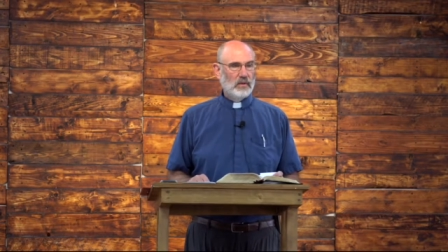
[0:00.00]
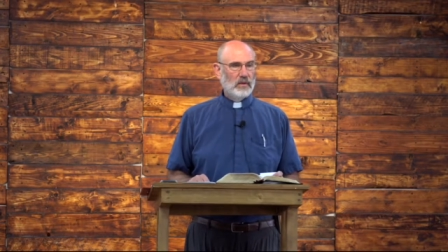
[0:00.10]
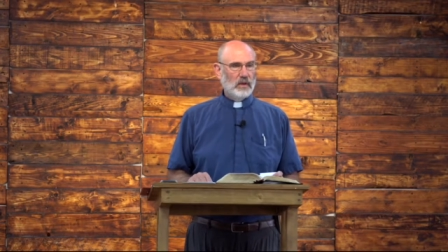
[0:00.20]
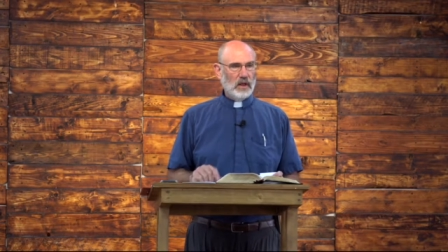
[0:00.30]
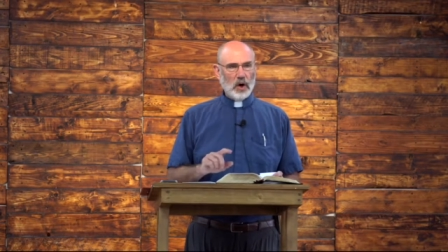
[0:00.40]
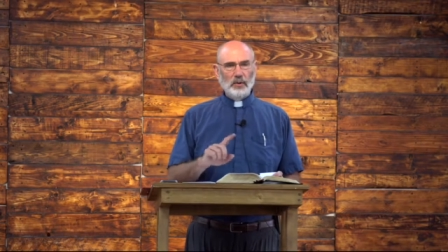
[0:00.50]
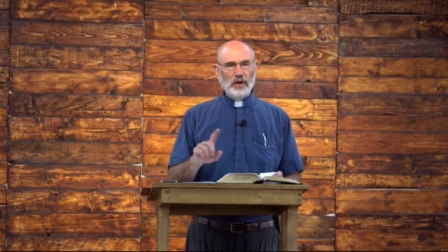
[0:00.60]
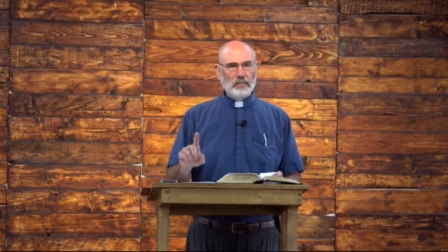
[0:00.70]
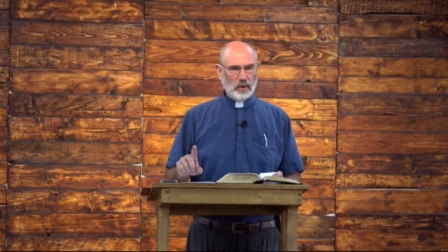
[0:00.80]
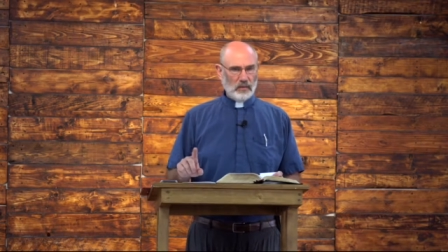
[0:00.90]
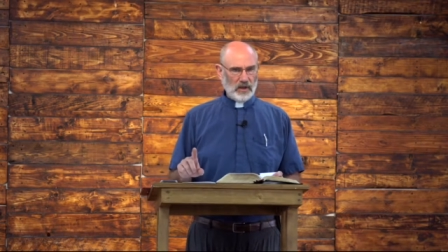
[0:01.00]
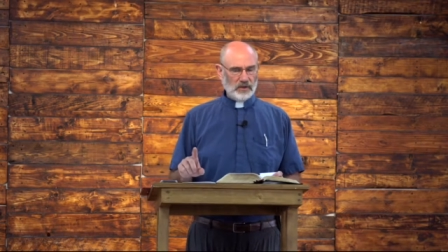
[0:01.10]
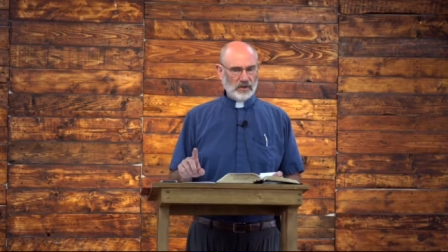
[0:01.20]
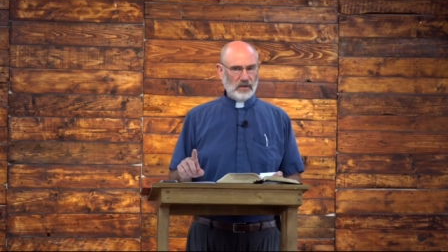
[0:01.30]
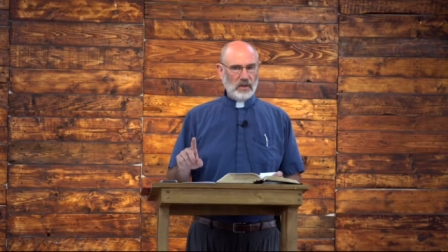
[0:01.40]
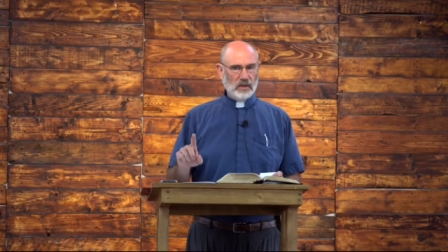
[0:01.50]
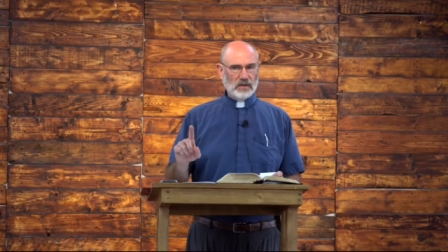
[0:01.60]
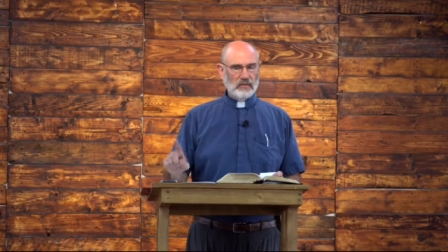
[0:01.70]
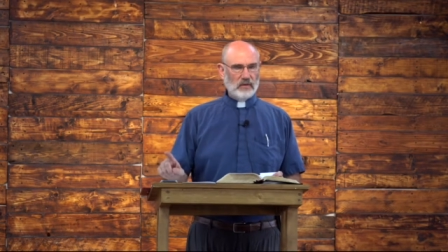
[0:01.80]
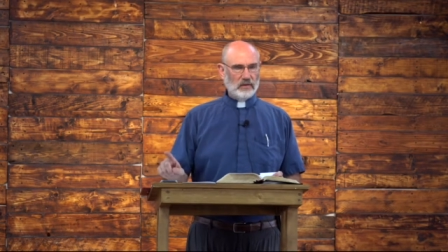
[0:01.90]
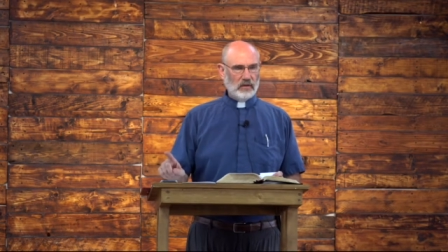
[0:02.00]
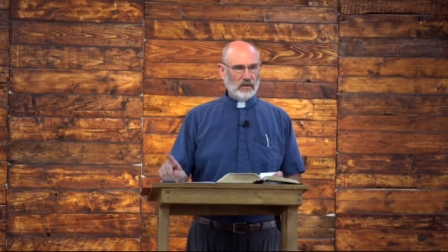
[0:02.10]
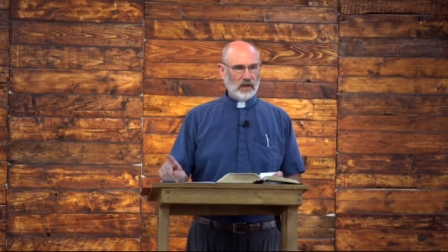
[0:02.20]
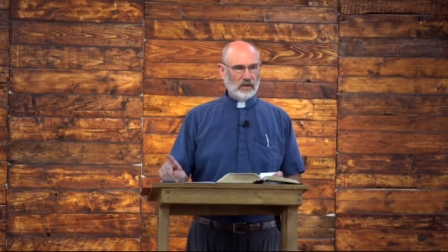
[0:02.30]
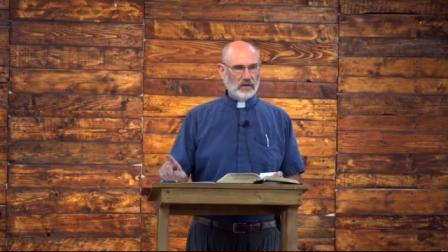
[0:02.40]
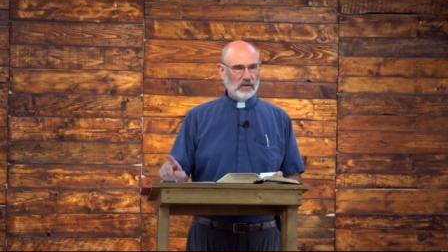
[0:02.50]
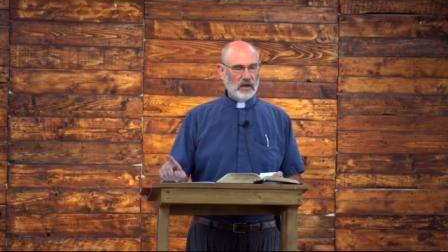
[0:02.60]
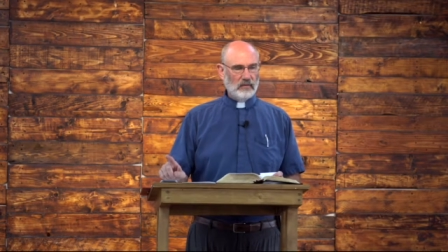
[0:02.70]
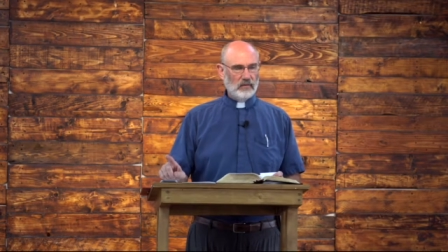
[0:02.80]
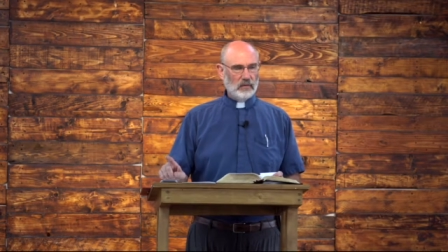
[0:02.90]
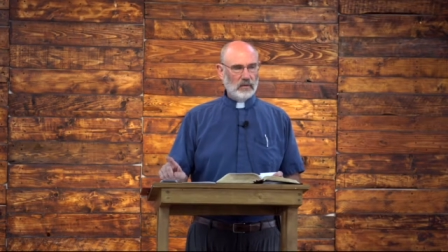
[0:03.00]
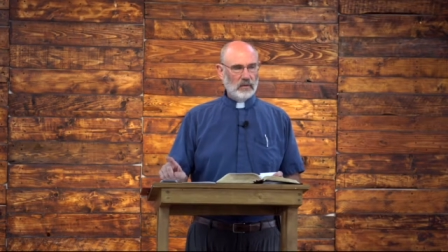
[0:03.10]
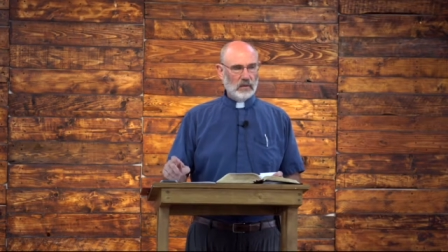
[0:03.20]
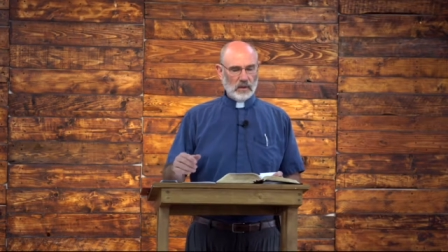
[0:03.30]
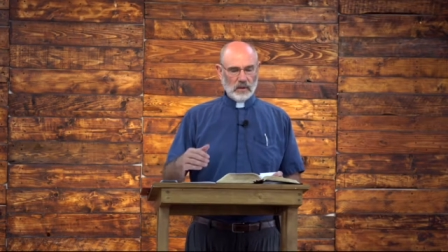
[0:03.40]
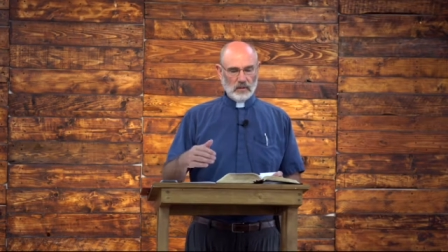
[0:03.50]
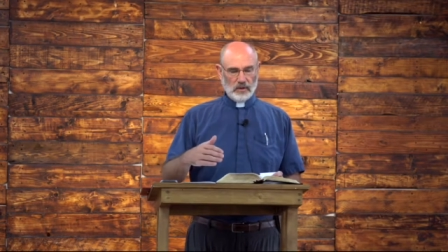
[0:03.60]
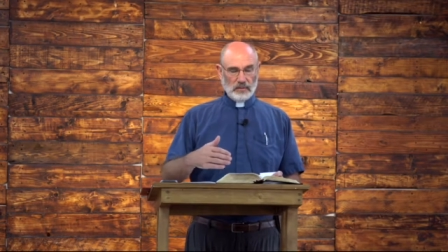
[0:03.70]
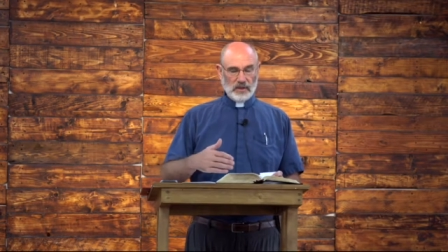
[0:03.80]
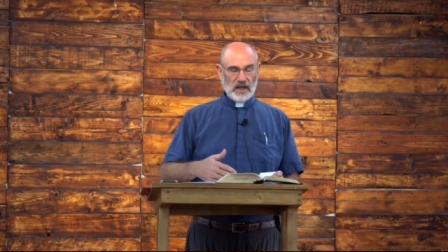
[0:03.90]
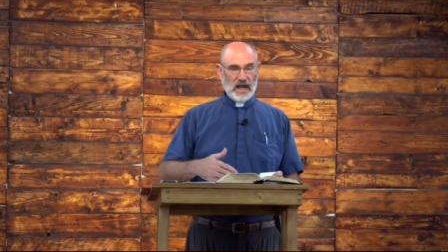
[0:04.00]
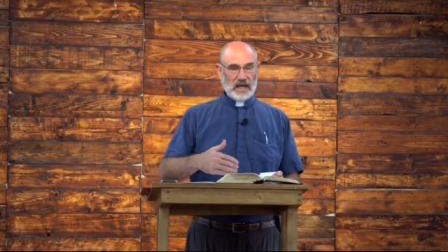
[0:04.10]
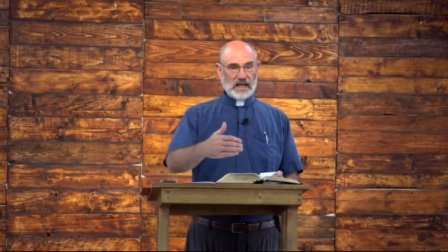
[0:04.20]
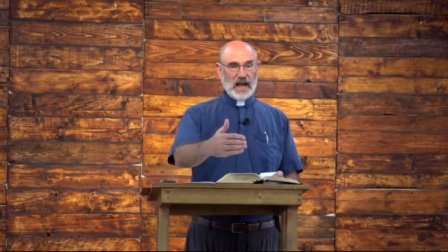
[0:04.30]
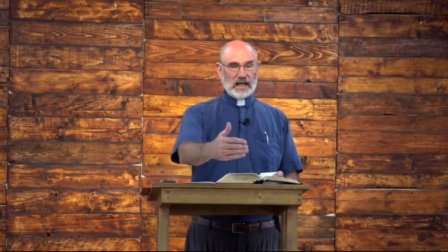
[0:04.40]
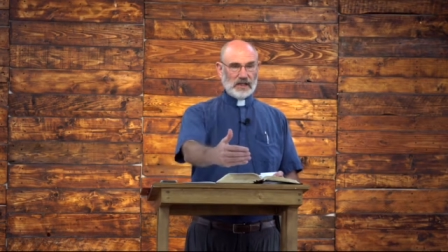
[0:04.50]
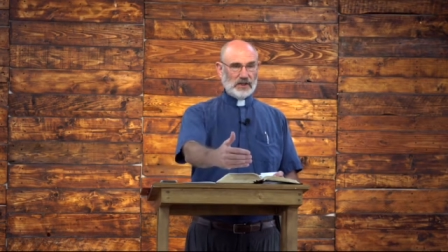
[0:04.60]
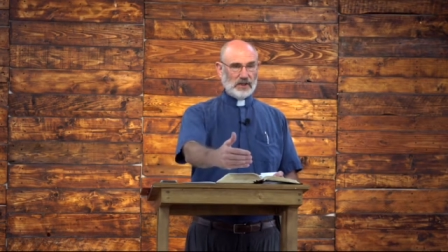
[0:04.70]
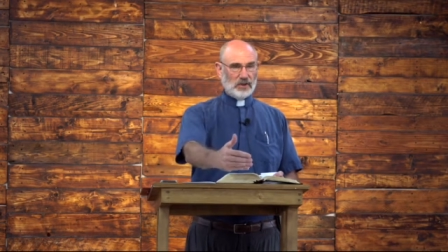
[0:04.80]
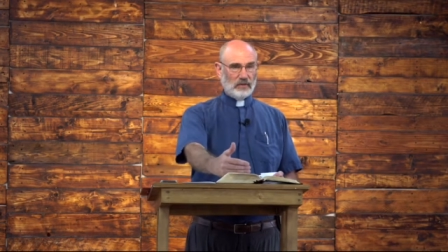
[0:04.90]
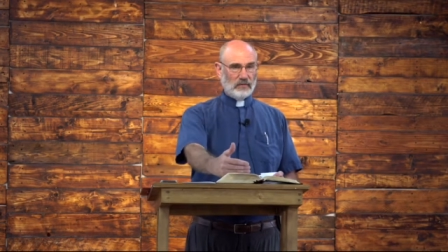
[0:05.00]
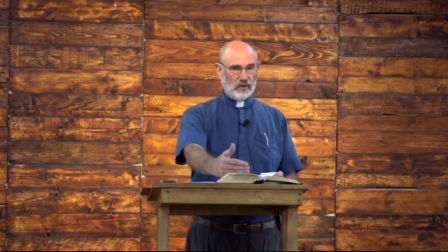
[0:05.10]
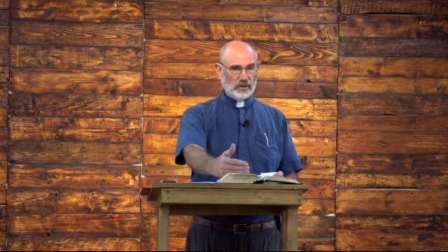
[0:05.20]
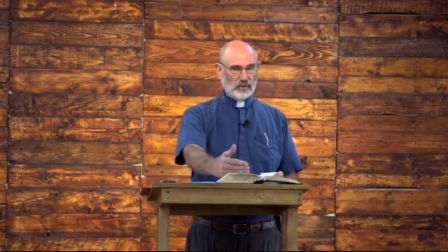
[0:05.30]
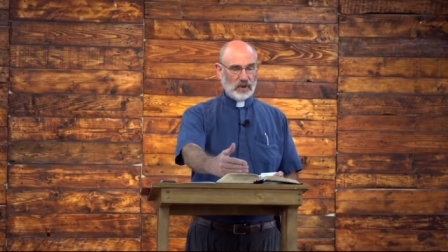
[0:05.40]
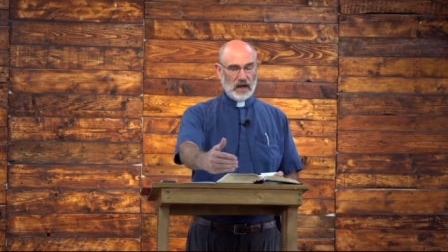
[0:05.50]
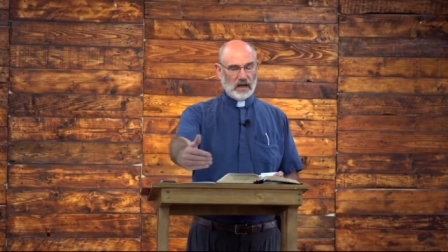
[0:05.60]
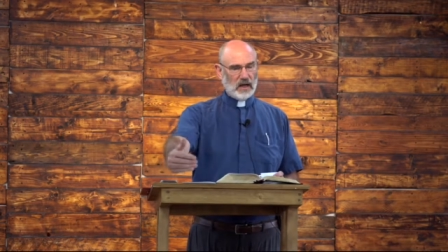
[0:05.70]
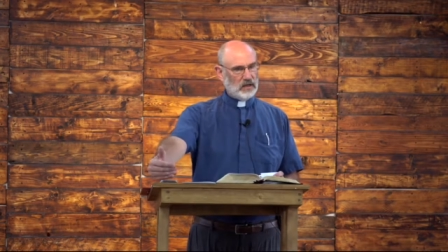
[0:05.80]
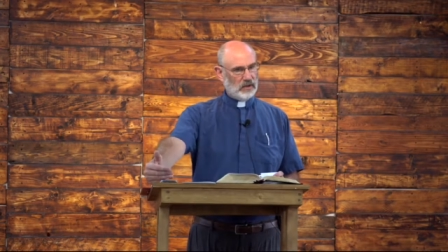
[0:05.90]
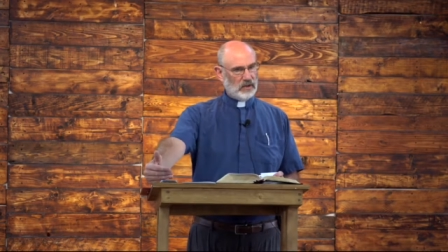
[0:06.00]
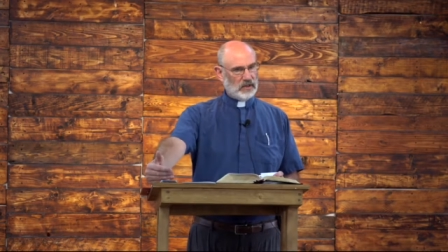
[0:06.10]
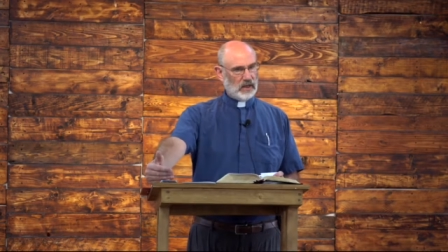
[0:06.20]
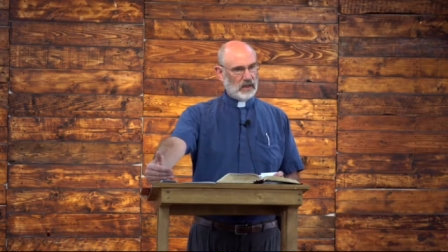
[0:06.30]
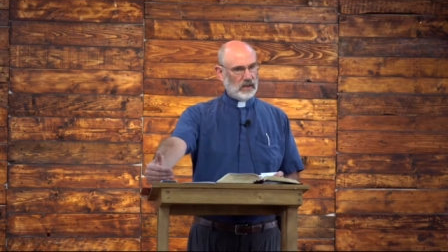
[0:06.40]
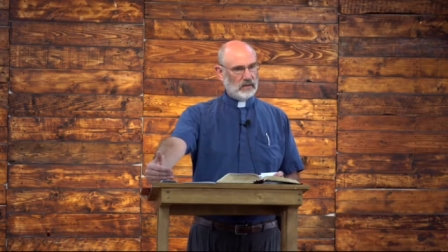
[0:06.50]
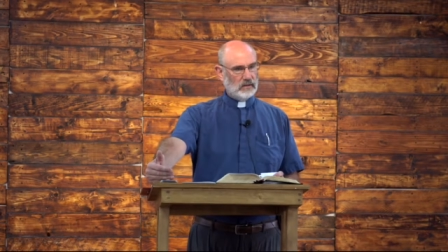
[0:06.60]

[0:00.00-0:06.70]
The only prohibition is of the tree of the knowledge of good and evil, which means he has access to the first tree and not to the second.